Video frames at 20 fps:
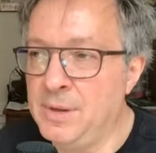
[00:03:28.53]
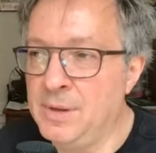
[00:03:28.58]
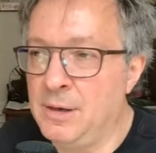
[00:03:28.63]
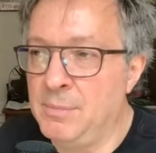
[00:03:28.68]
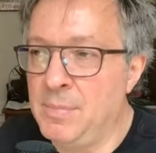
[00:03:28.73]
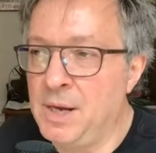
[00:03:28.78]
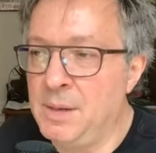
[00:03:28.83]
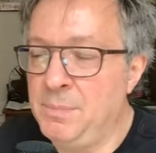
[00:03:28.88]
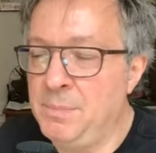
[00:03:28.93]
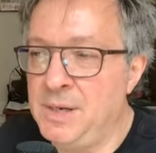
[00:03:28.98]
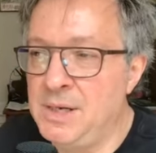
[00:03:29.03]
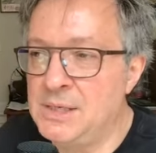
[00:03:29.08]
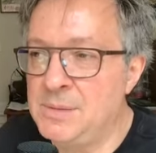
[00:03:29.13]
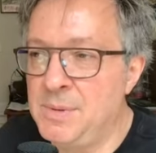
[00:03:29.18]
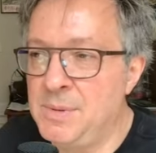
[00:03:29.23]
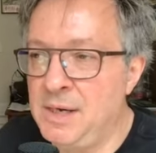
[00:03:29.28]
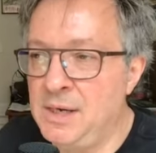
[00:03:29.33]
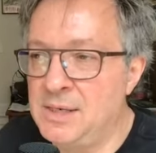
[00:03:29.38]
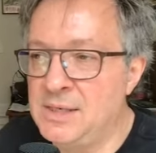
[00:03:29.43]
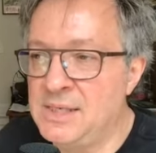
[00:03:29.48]
There might be as
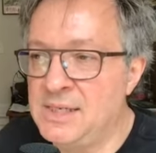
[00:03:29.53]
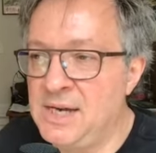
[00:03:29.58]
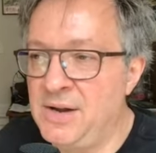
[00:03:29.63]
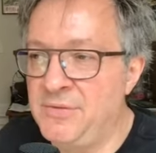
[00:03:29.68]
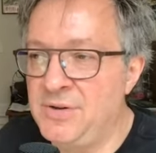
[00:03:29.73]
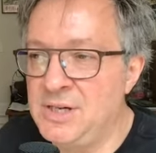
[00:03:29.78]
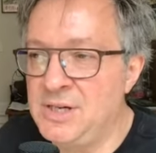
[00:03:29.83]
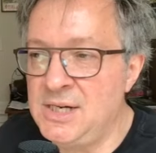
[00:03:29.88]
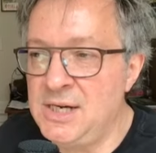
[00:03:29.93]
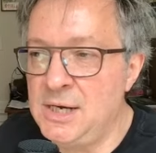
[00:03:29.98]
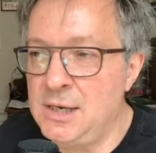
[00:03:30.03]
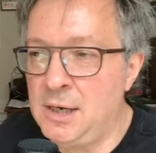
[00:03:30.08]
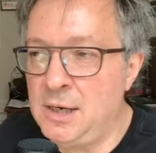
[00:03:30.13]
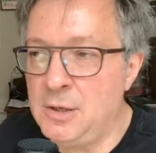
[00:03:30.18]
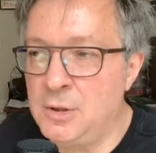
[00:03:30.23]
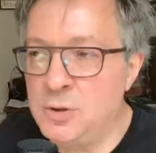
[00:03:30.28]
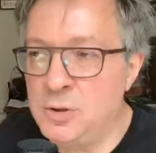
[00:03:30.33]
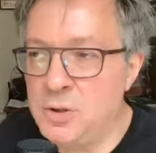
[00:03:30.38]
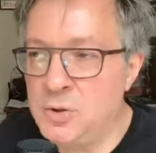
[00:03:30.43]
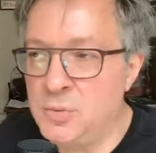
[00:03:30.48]
many as 17
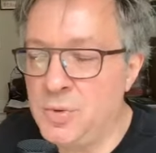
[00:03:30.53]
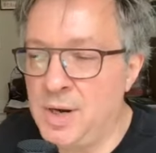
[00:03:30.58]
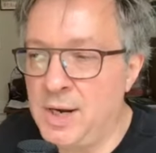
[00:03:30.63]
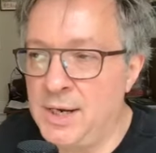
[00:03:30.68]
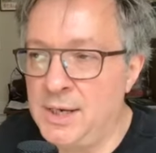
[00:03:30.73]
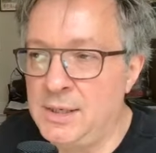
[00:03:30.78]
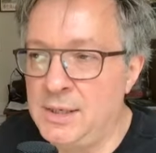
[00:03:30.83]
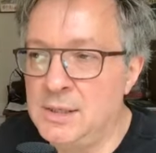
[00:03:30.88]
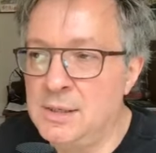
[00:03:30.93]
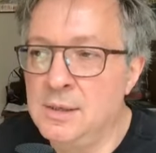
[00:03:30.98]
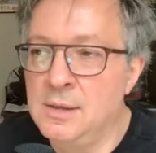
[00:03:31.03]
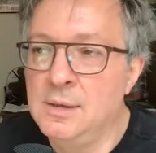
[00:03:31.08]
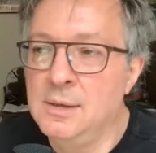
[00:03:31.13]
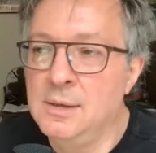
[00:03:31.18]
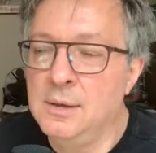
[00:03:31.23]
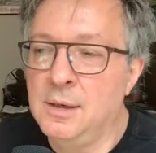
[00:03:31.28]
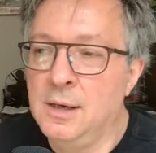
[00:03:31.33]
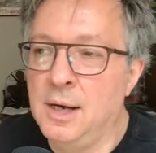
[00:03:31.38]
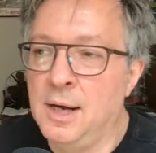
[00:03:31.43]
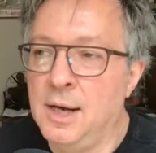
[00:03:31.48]
intertwined
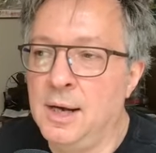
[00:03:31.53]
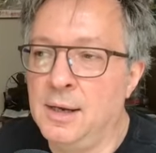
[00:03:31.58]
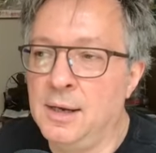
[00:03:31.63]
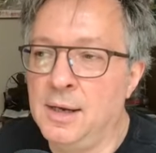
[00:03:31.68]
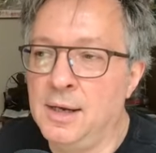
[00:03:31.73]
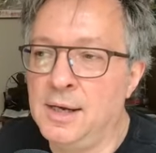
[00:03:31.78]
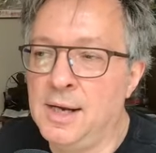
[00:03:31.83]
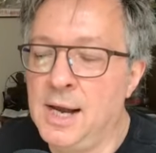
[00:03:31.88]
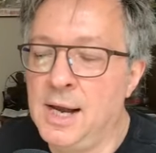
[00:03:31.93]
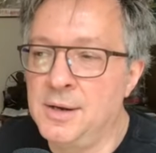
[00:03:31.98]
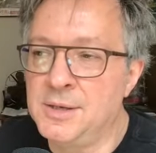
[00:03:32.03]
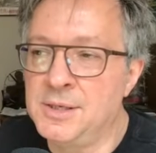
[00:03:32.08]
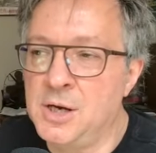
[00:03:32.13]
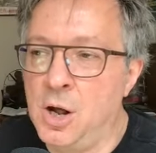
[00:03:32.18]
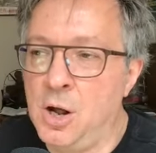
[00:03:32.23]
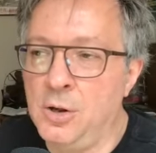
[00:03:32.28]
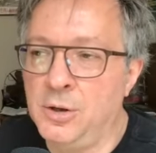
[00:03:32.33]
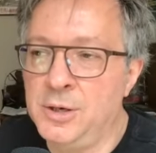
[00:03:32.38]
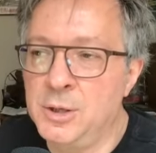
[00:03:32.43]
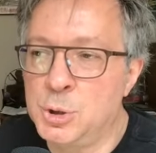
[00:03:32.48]
accounts,
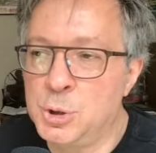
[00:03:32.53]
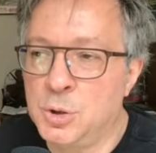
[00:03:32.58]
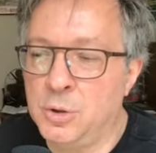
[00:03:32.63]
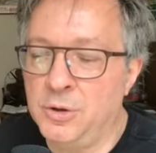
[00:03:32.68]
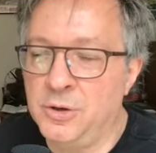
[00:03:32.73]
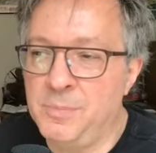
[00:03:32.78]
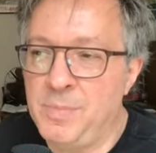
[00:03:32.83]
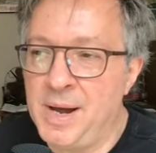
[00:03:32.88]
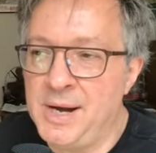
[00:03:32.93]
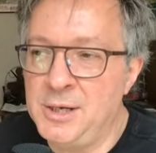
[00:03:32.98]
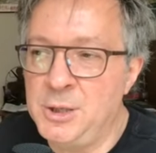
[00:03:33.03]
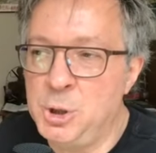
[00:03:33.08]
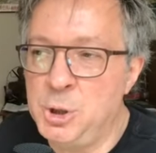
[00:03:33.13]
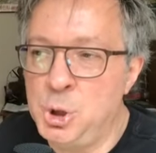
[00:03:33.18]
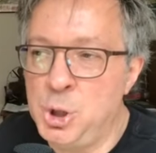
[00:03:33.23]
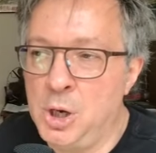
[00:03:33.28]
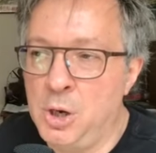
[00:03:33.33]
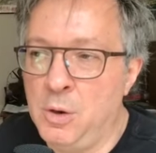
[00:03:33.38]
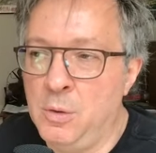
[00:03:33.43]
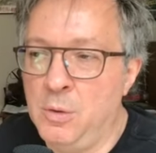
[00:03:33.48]
all controlled by
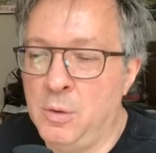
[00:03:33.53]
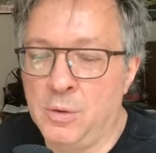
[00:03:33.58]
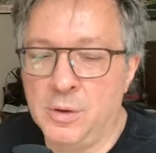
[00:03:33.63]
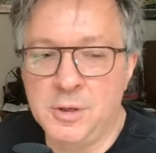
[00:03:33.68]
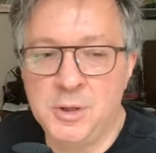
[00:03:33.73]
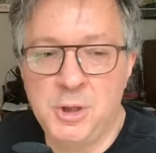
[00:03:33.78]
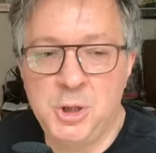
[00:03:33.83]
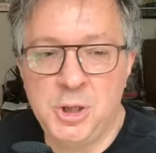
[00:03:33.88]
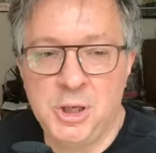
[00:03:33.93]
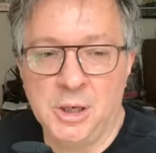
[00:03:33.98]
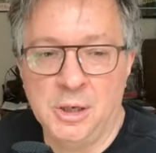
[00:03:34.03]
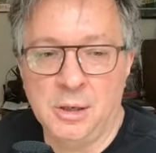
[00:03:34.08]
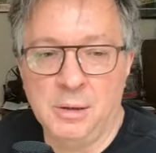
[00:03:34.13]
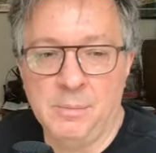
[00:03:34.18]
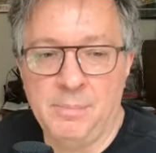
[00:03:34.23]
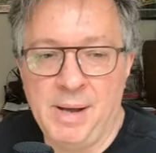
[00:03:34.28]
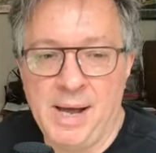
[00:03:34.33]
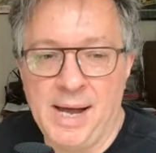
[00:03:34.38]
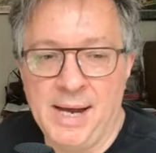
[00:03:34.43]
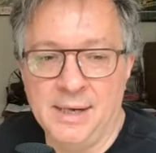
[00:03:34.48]
Joe or Jill
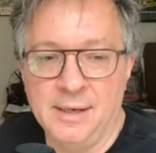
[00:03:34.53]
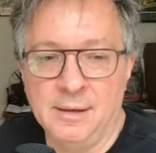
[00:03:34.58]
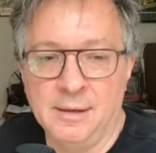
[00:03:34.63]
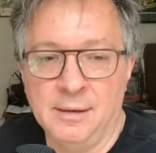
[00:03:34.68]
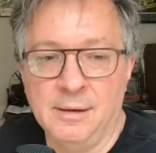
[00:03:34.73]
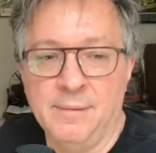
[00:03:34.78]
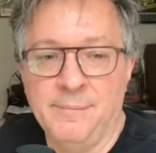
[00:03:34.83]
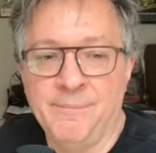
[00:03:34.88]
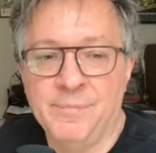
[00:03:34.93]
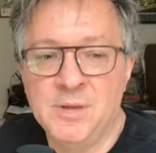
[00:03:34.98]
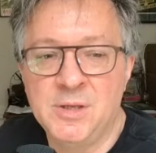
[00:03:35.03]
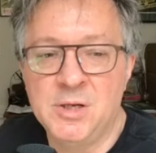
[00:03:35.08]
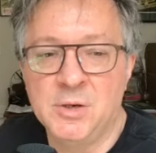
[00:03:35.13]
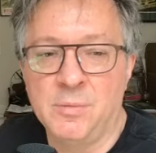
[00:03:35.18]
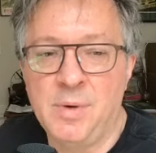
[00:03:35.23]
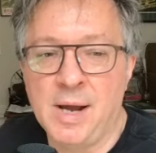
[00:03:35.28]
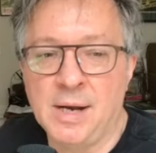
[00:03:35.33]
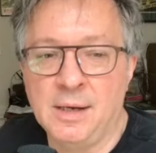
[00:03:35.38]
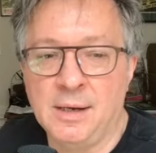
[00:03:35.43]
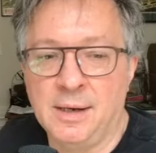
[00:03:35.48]
Biden
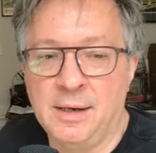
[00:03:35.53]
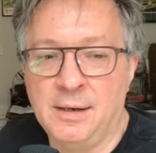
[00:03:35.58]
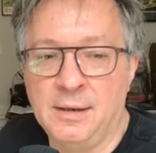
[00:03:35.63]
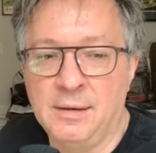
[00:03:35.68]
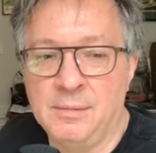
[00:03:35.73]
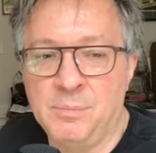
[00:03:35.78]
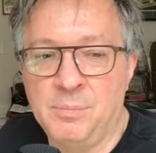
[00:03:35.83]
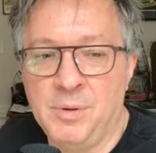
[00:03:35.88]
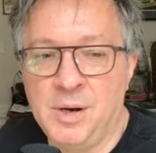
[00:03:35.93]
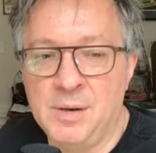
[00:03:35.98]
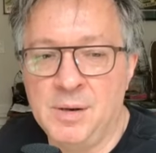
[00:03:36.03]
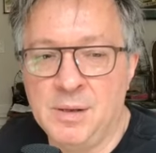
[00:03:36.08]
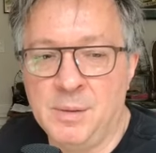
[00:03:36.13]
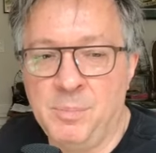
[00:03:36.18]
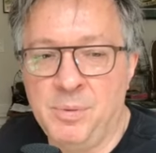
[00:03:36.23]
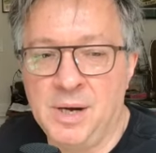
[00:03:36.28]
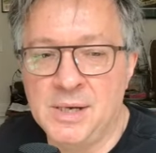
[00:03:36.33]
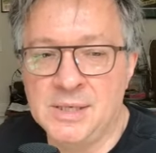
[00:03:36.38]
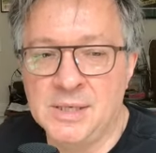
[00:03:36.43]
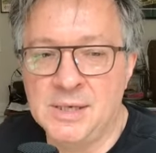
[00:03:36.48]
directly, the
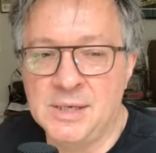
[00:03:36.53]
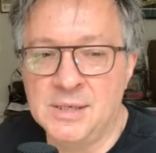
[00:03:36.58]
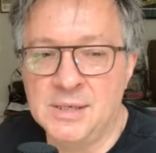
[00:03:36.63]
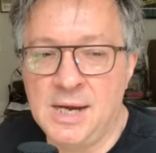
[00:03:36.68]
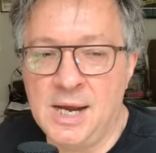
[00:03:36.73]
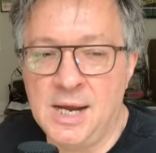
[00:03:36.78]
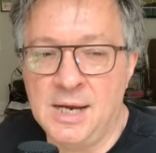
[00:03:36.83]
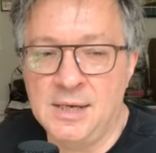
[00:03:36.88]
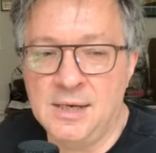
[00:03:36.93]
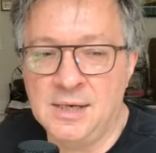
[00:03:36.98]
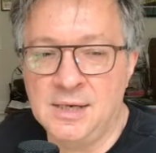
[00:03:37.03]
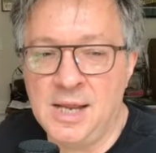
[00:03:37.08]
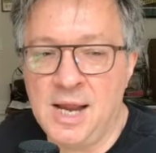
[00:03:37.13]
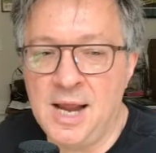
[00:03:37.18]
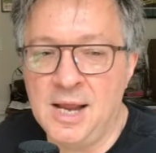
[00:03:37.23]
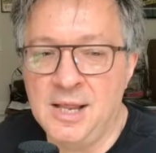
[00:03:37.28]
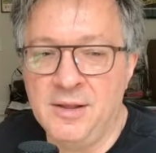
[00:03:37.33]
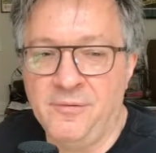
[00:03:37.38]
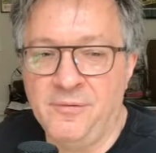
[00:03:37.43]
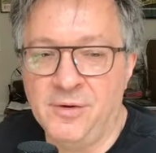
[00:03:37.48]
president and
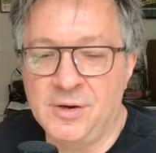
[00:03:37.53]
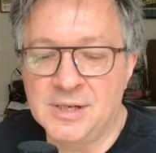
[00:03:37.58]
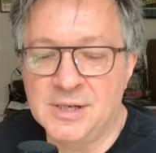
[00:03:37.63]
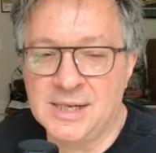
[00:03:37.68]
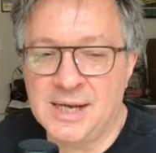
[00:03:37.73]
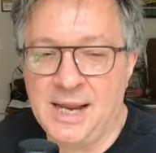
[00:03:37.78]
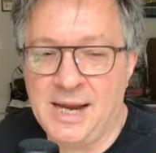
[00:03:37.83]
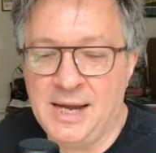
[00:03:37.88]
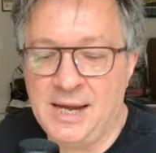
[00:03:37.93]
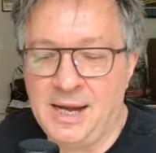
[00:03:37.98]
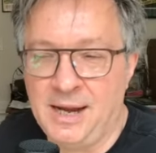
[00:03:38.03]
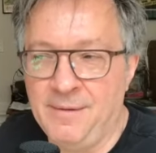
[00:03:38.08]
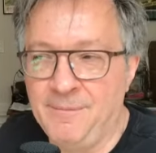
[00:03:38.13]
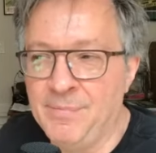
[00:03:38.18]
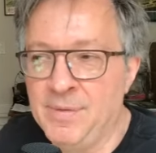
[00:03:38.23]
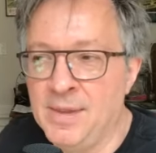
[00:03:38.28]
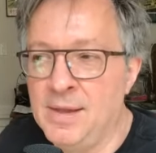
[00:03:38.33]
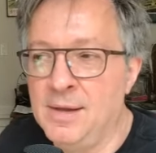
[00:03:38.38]
the first lady.